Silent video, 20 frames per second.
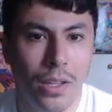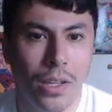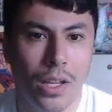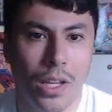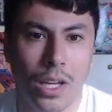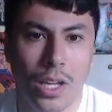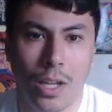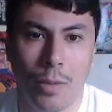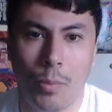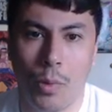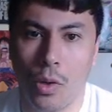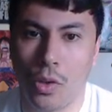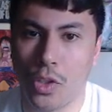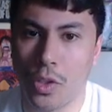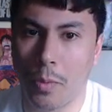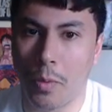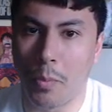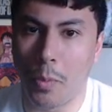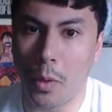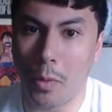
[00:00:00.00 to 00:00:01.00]
put it on top
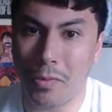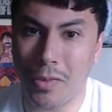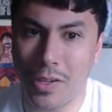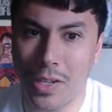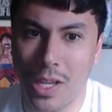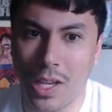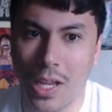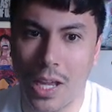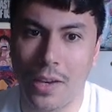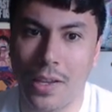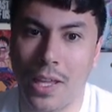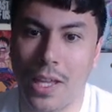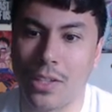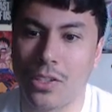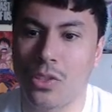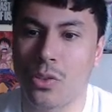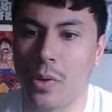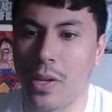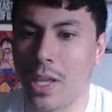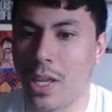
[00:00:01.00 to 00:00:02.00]
of bottom of your deck, and it gets
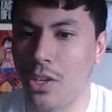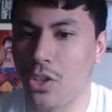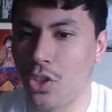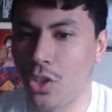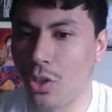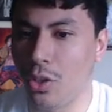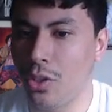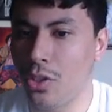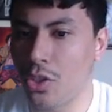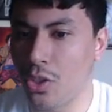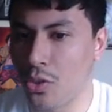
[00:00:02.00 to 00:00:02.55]
20k shield, so